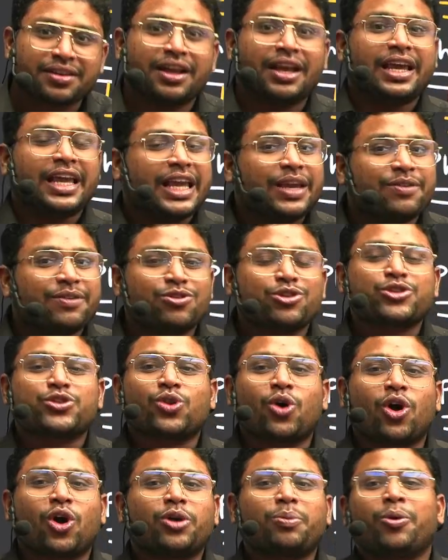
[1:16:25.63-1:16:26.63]
He was
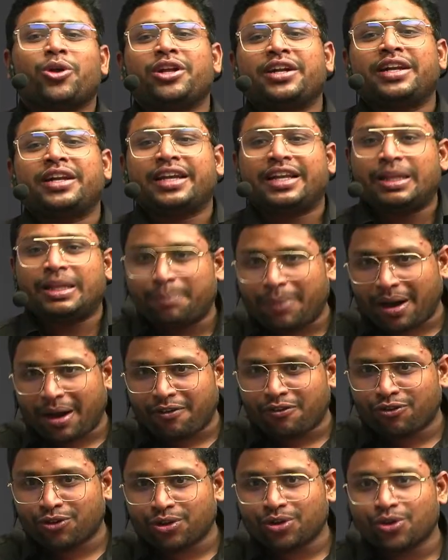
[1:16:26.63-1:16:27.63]
not politically
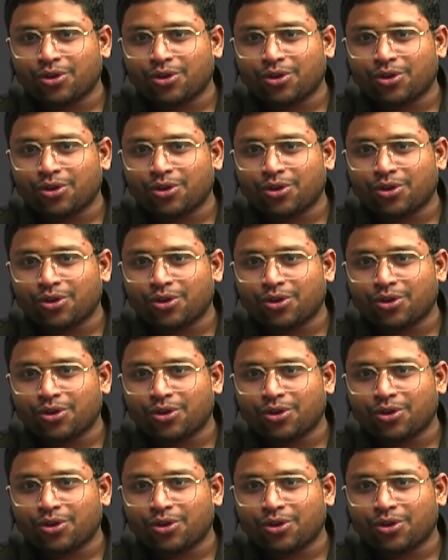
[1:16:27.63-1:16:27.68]
powerful.